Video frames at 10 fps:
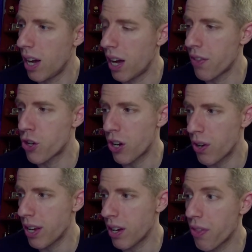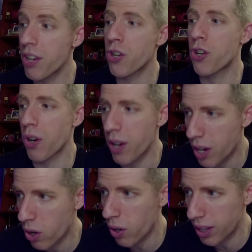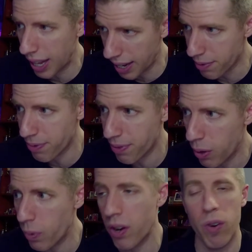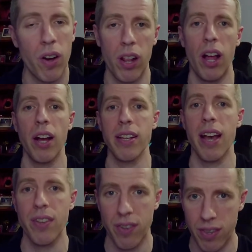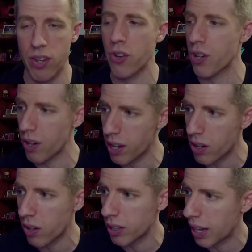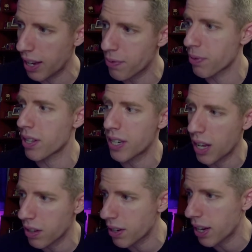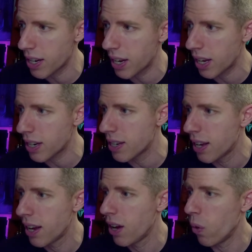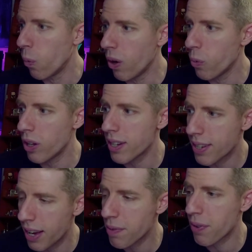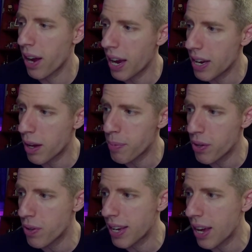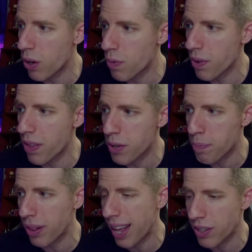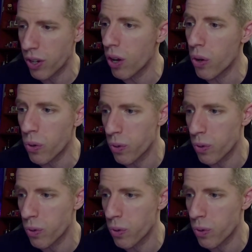Uh, the journey this journey called life that we are all on, yes. This journey called life with the dollar ninety nine. What will it take for AEW to get over this plateau?